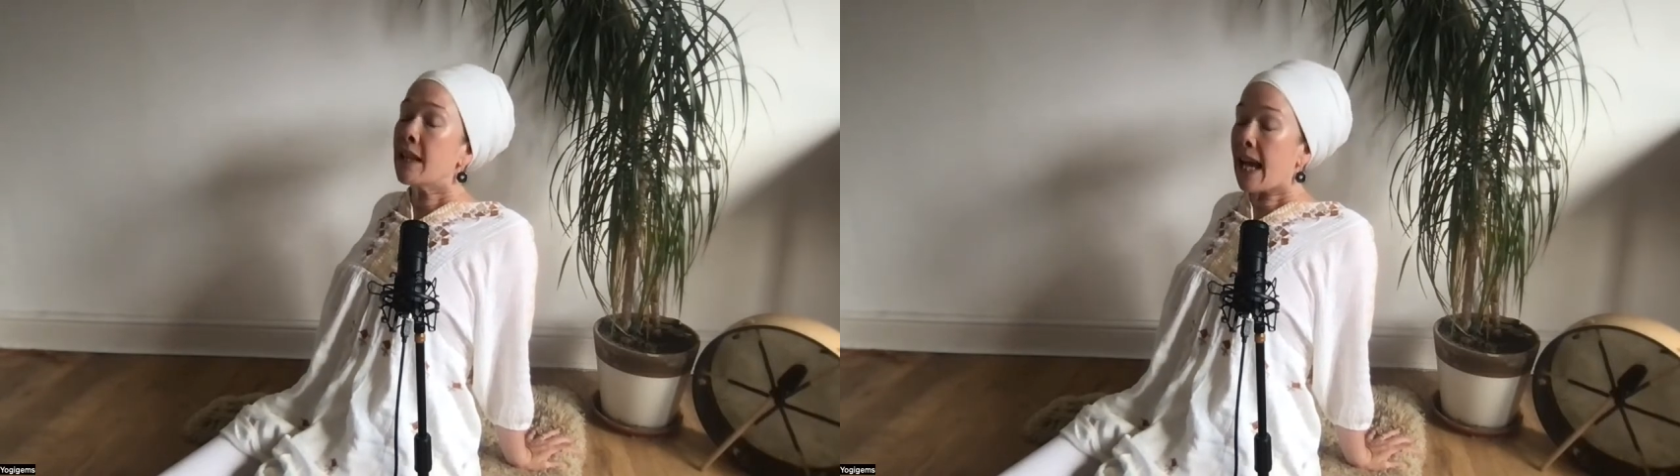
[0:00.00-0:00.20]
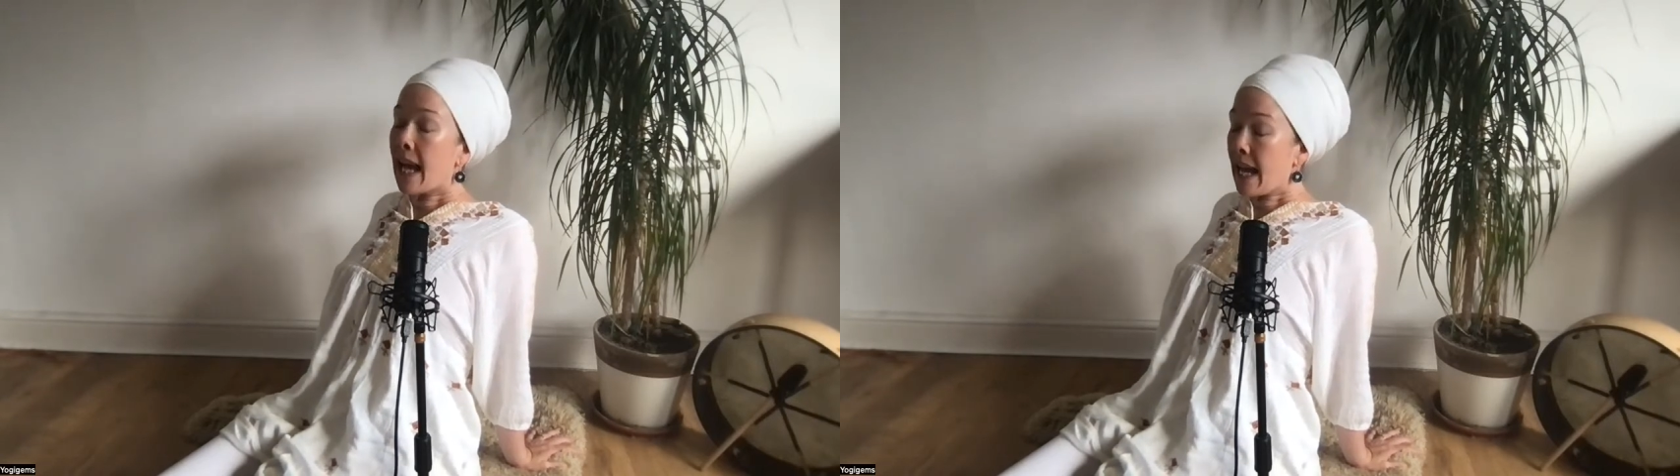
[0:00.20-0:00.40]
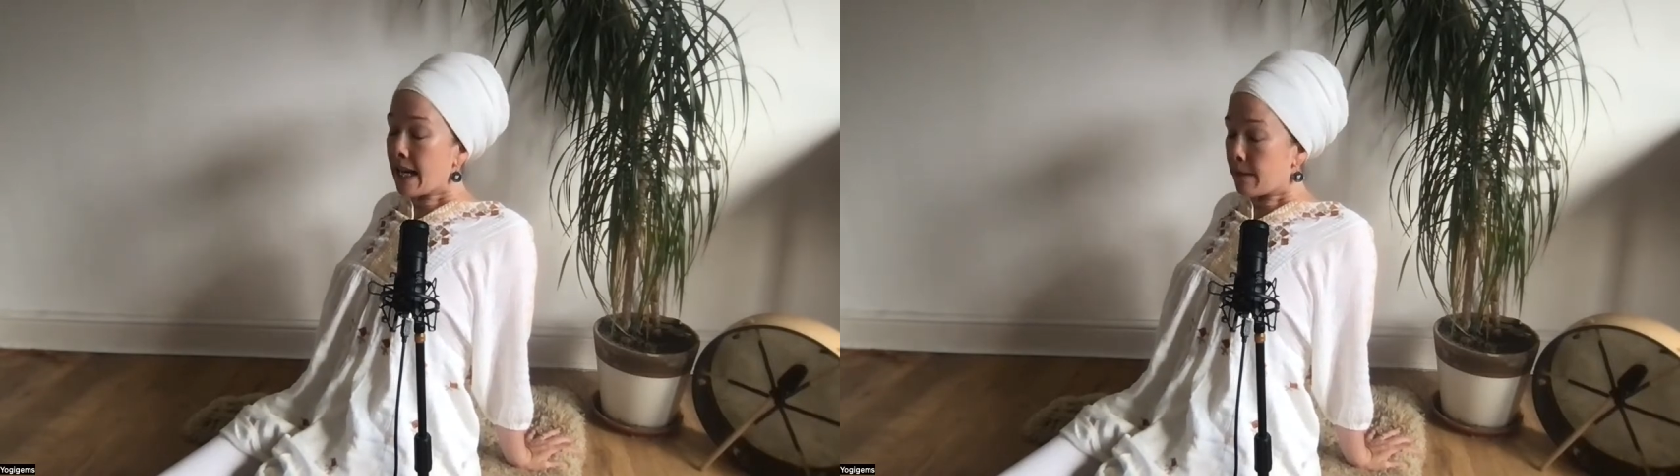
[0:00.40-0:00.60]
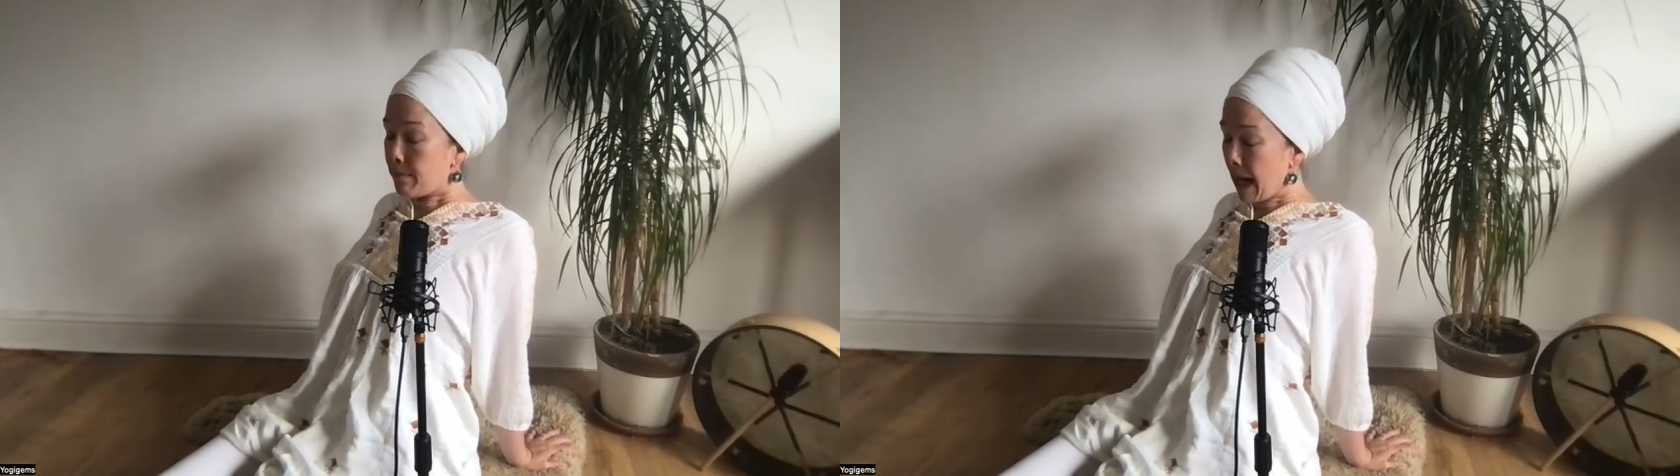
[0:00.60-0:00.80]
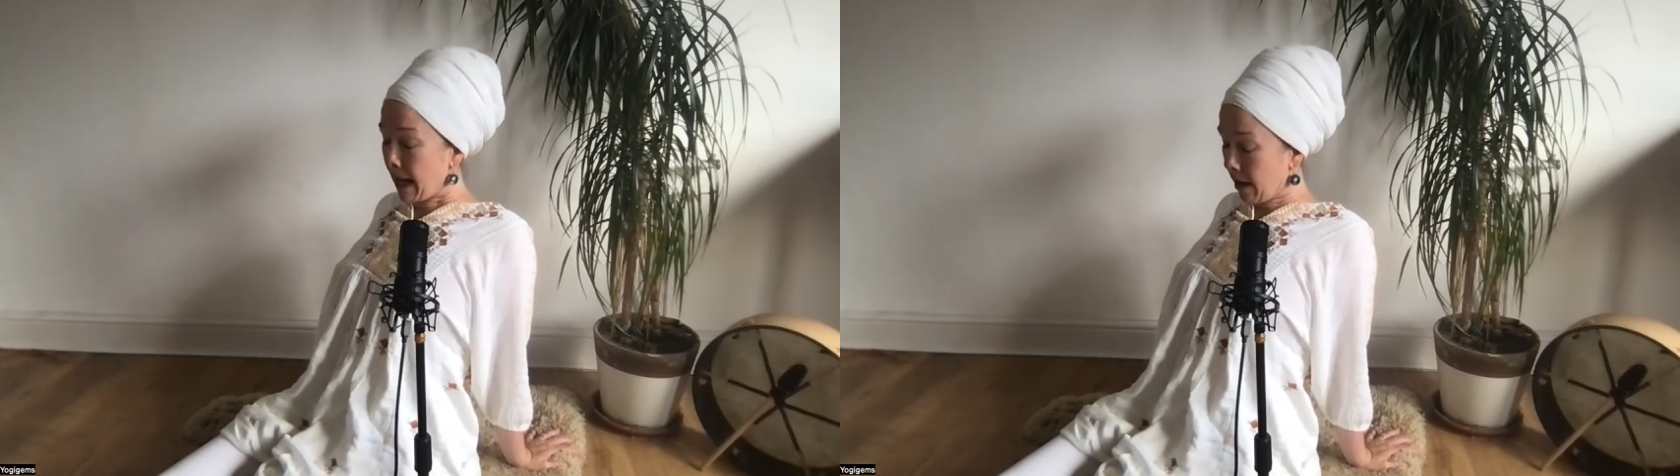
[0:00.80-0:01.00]
the head
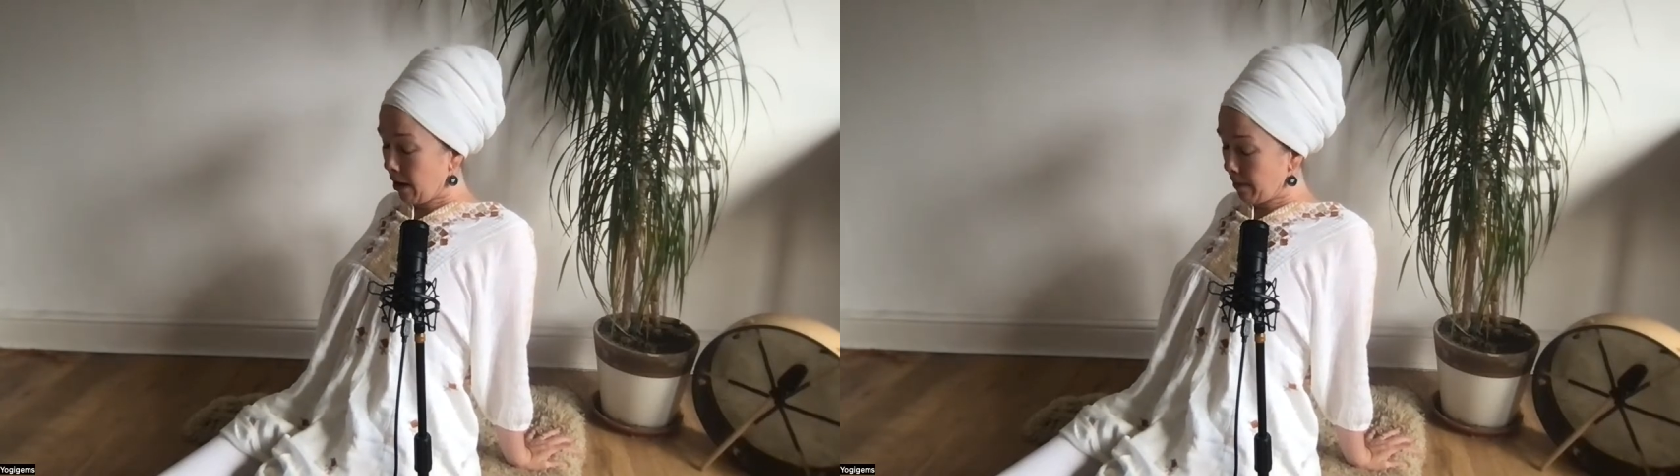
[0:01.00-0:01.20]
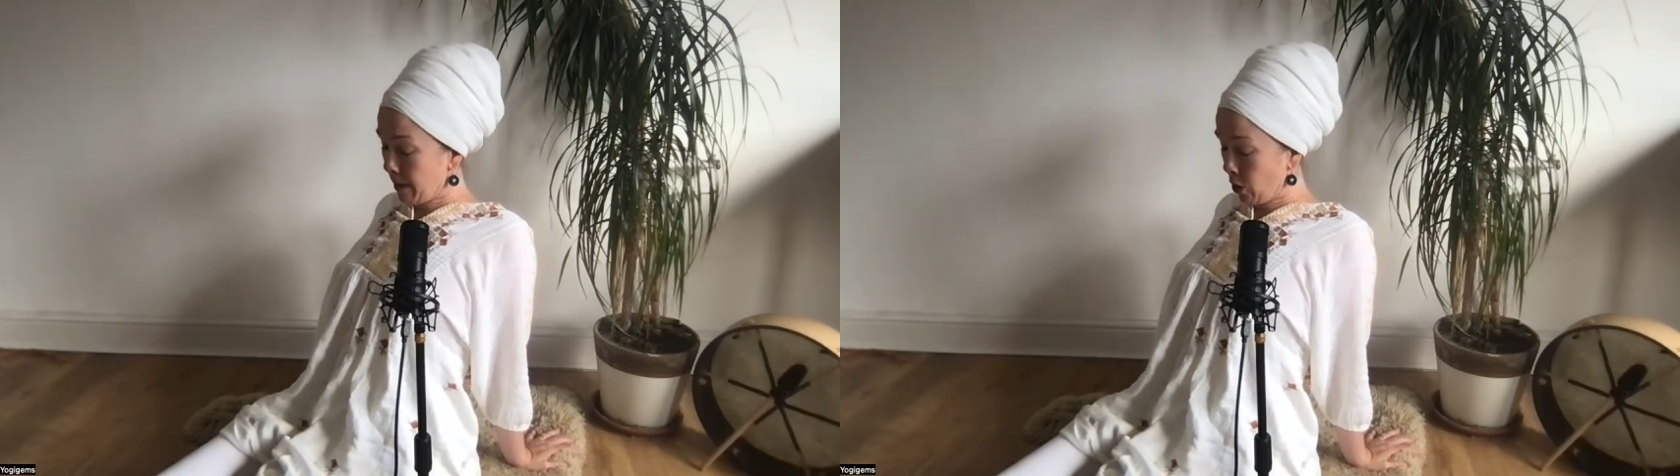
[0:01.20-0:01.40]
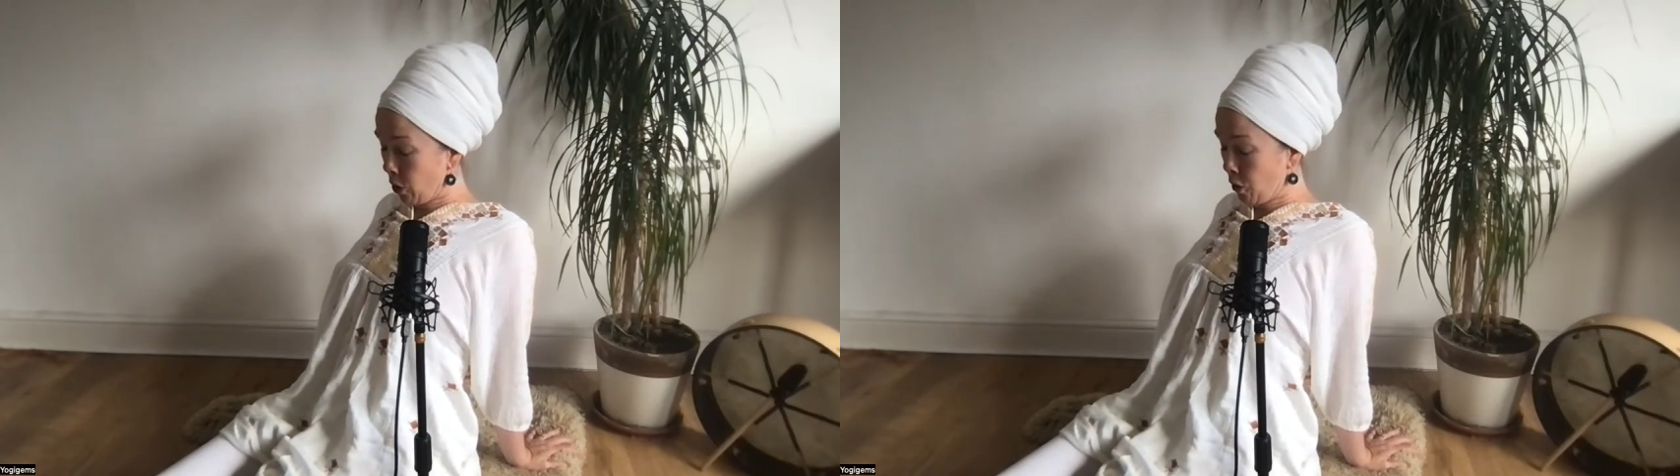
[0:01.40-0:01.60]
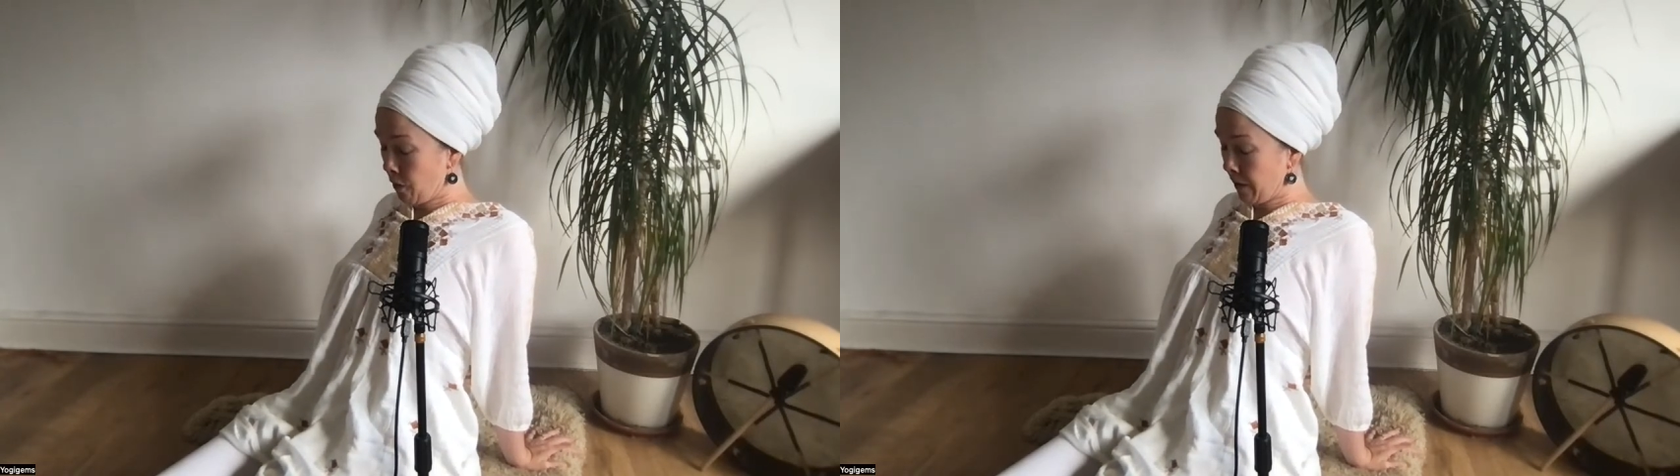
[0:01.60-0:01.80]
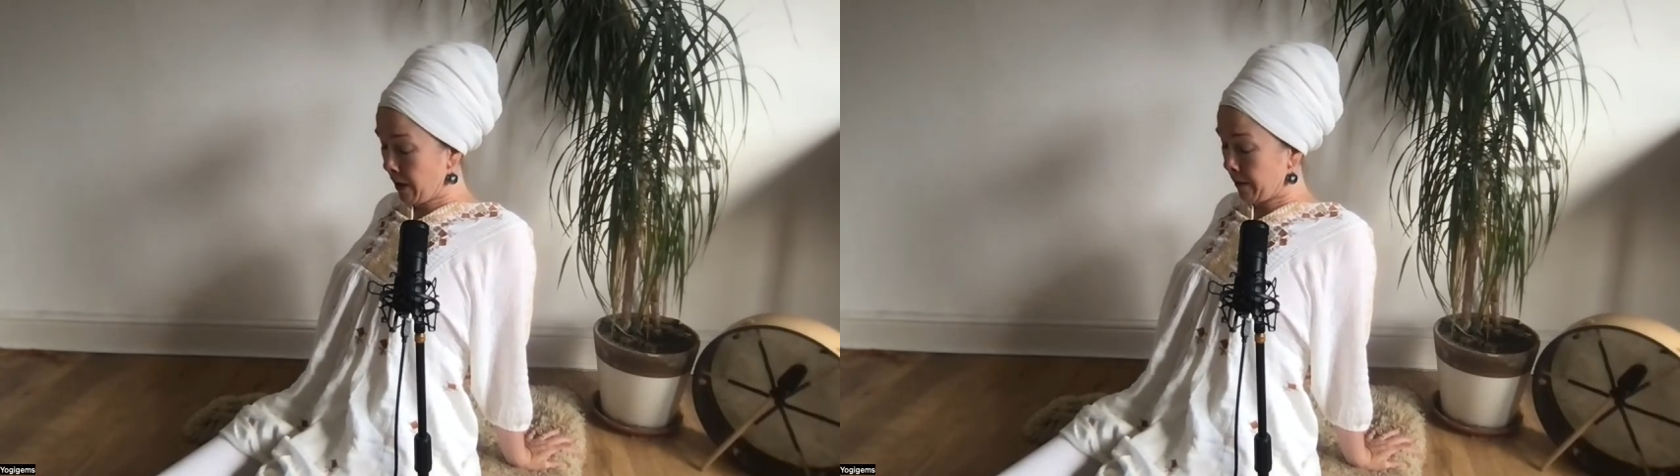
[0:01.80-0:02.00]
back up and
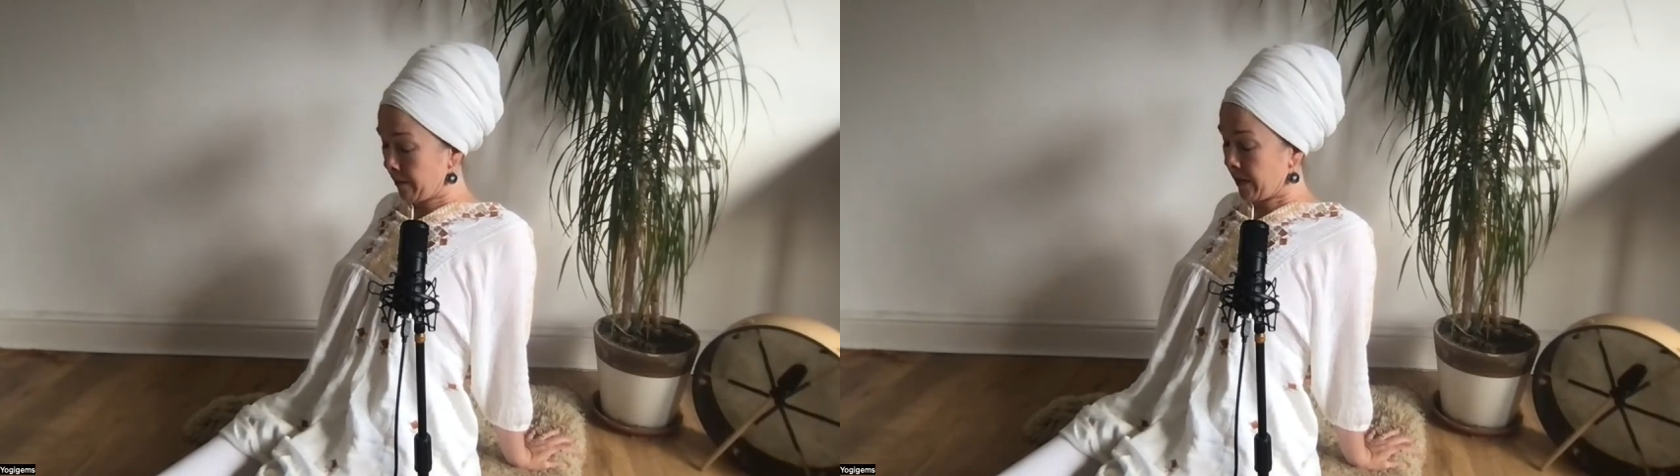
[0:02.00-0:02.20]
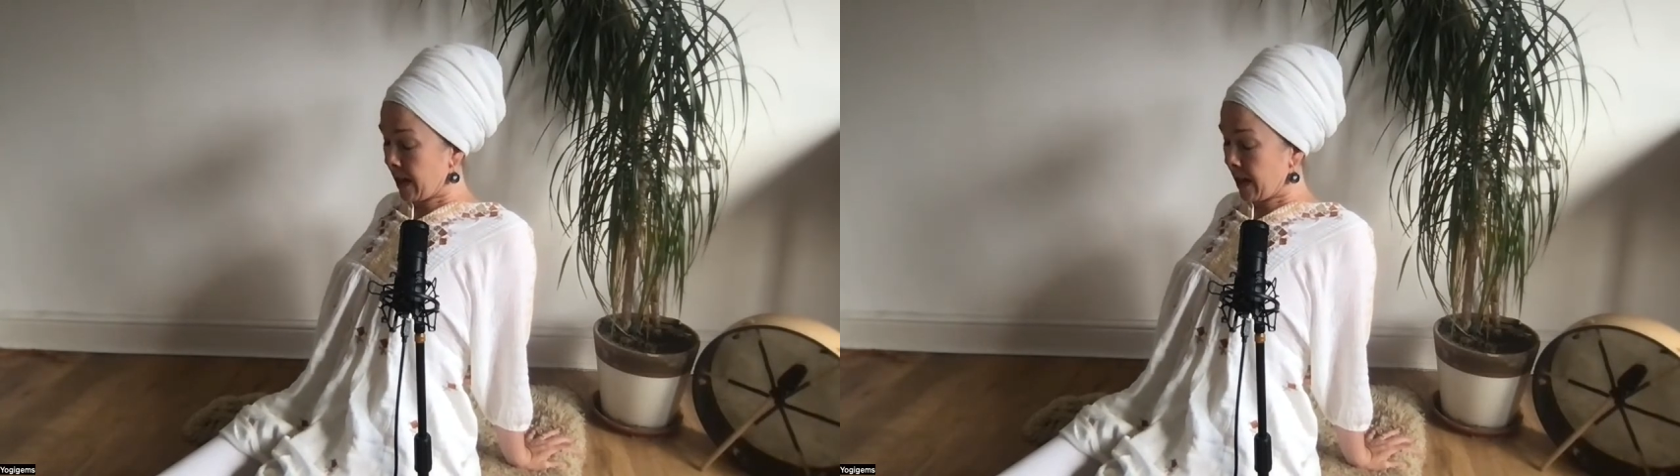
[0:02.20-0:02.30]
over,